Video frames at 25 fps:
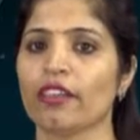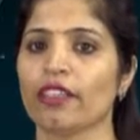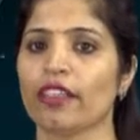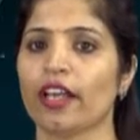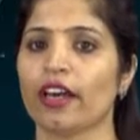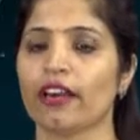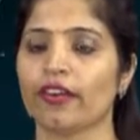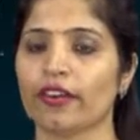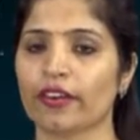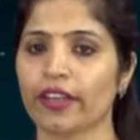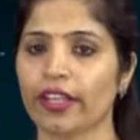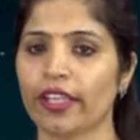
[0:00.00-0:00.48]

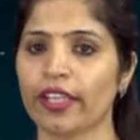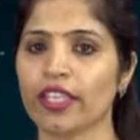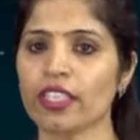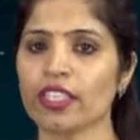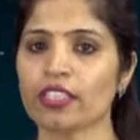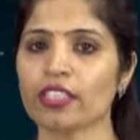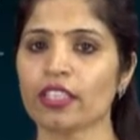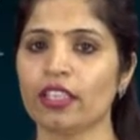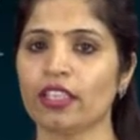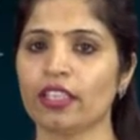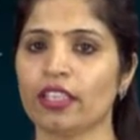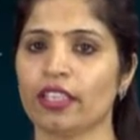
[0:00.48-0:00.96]
The
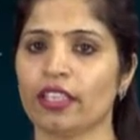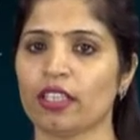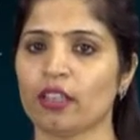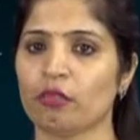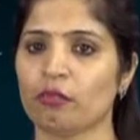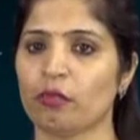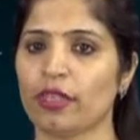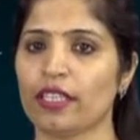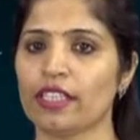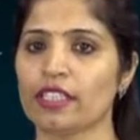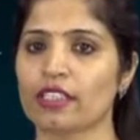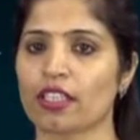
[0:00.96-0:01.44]
relational
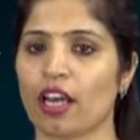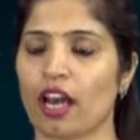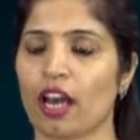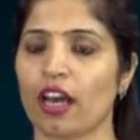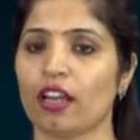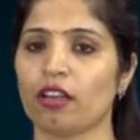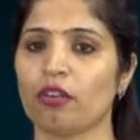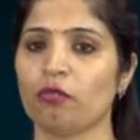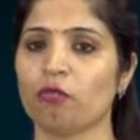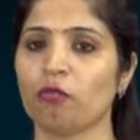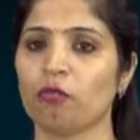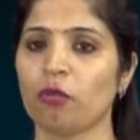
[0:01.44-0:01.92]
database
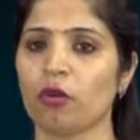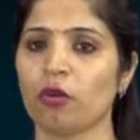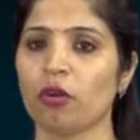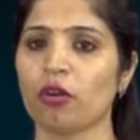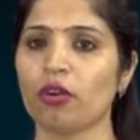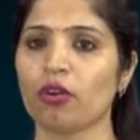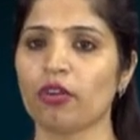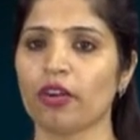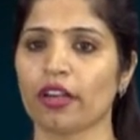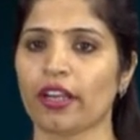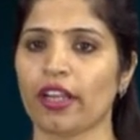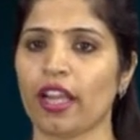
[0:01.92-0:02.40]
are
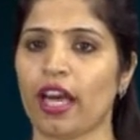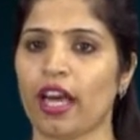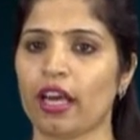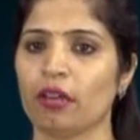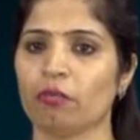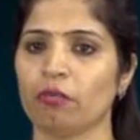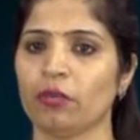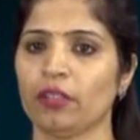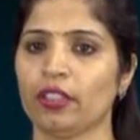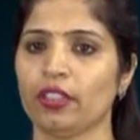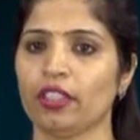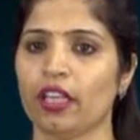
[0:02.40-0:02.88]
more
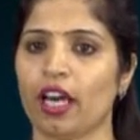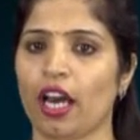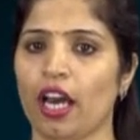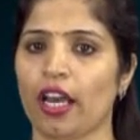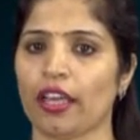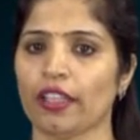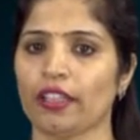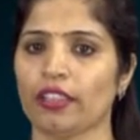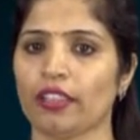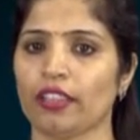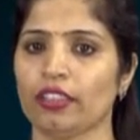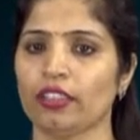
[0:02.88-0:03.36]
reliable
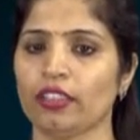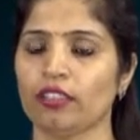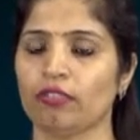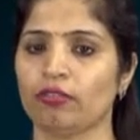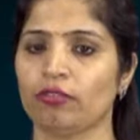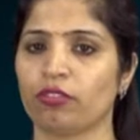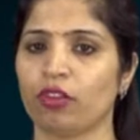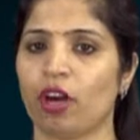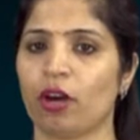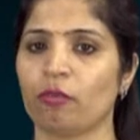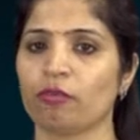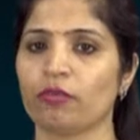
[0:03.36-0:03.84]
either
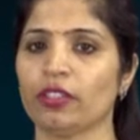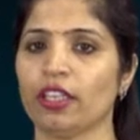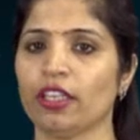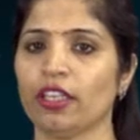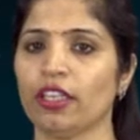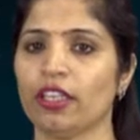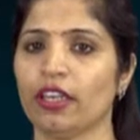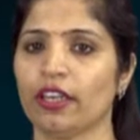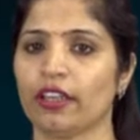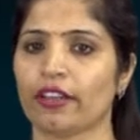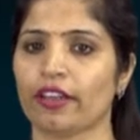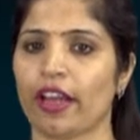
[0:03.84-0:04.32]
from
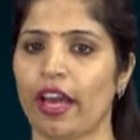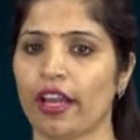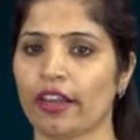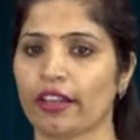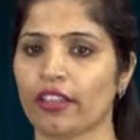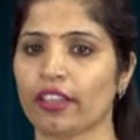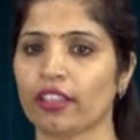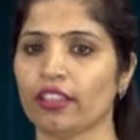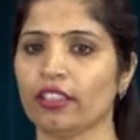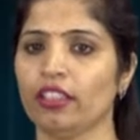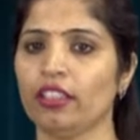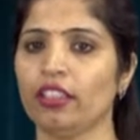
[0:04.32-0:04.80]
the
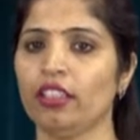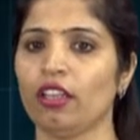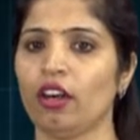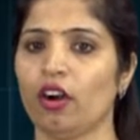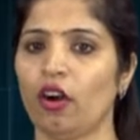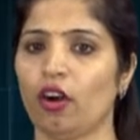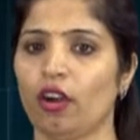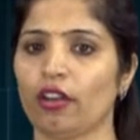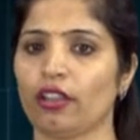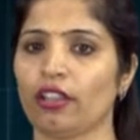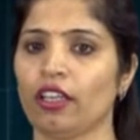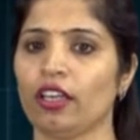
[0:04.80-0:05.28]
hierarchical
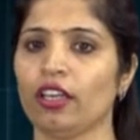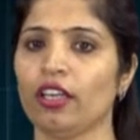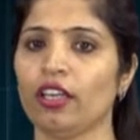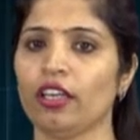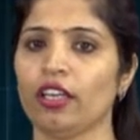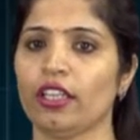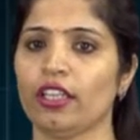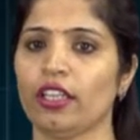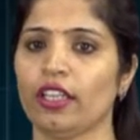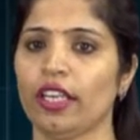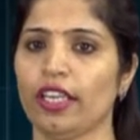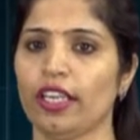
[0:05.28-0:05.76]
or the
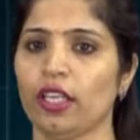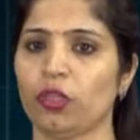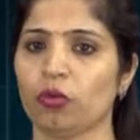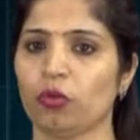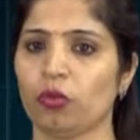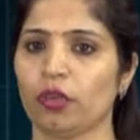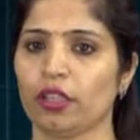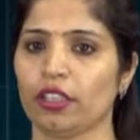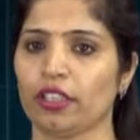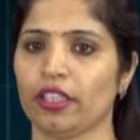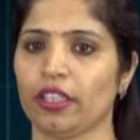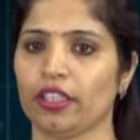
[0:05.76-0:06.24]

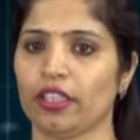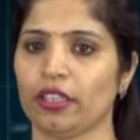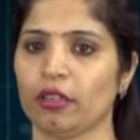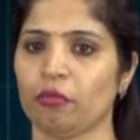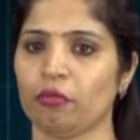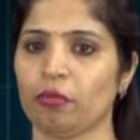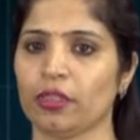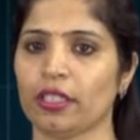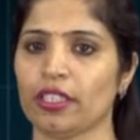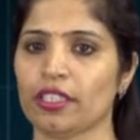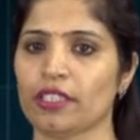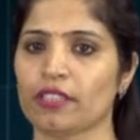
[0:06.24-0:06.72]
network
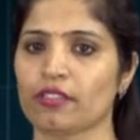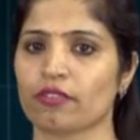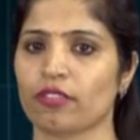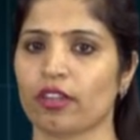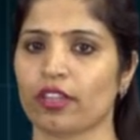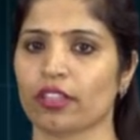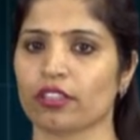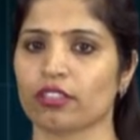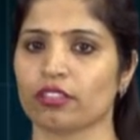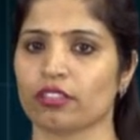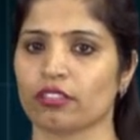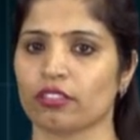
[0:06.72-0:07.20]
database
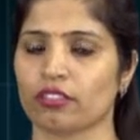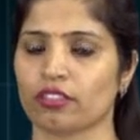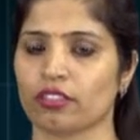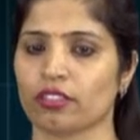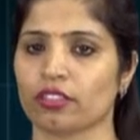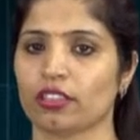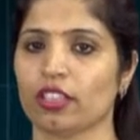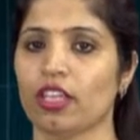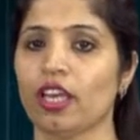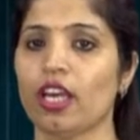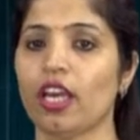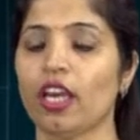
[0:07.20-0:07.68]

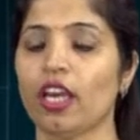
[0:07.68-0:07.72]
structures.